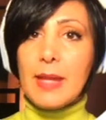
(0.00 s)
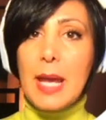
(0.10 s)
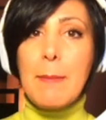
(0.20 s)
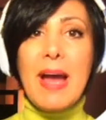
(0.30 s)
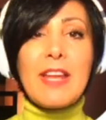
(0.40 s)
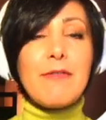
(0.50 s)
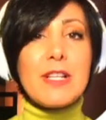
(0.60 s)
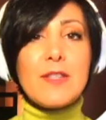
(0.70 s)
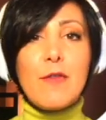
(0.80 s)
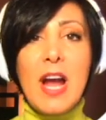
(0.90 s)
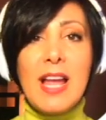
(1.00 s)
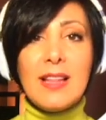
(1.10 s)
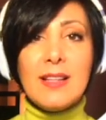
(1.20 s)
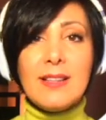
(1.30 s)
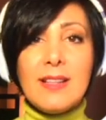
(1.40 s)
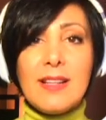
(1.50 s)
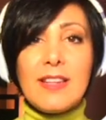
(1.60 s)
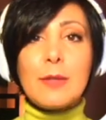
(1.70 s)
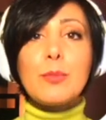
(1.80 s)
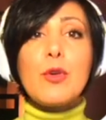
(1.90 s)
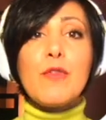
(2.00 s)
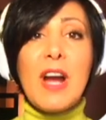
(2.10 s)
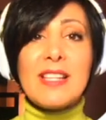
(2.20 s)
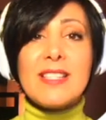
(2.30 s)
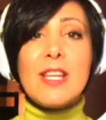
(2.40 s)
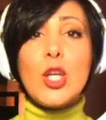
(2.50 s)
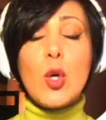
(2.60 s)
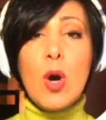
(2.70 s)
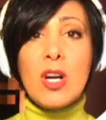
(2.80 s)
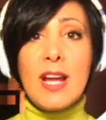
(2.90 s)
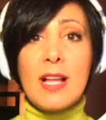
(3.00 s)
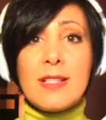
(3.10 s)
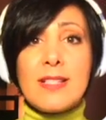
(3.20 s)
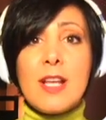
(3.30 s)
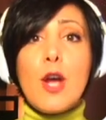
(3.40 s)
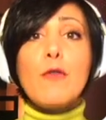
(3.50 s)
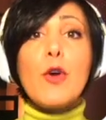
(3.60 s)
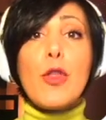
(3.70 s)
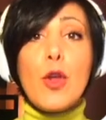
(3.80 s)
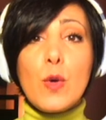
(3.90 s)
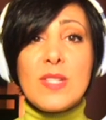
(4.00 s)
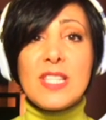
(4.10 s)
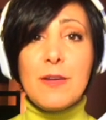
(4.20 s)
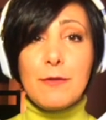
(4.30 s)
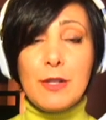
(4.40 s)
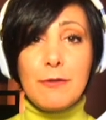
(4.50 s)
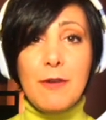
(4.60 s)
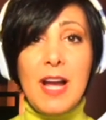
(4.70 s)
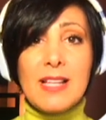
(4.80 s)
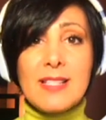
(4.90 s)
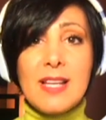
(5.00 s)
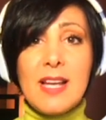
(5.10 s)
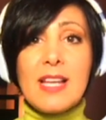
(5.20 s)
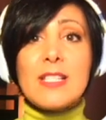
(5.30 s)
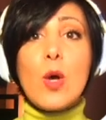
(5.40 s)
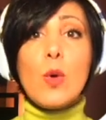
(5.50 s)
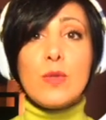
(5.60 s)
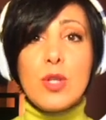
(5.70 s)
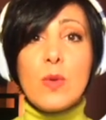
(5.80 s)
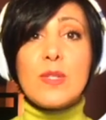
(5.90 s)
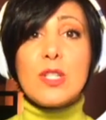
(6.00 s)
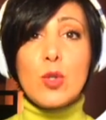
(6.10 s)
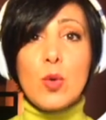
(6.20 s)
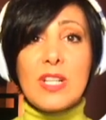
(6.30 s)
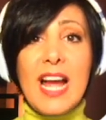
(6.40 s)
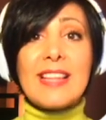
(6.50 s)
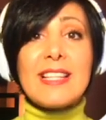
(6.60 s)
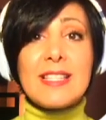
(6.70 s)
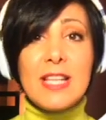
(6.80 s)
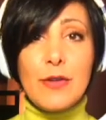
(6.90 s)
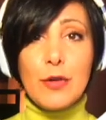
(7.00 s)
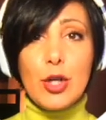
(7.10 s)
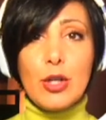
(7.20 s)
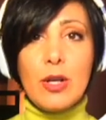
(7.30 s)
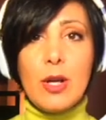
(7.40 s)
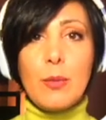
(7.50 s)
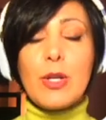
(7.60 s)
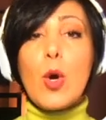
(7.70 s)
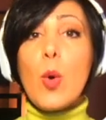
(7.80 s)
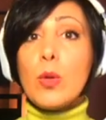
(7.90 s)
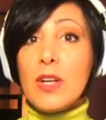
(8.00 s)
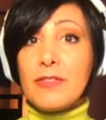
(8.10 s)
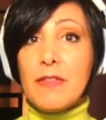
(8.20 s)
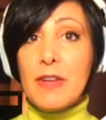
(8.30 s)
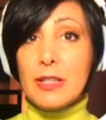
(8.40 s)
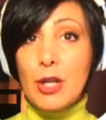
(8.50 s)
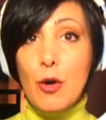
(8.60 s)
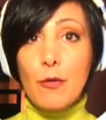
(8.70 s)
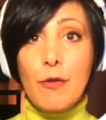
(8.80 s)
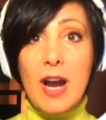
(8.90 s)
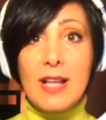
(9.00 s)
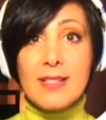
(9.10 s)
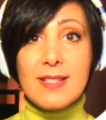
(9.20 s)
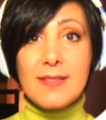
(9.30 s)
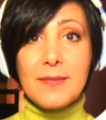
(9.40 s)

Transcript: A manifest file that provides the URLs for those different files is also stored at the server with all of the video files.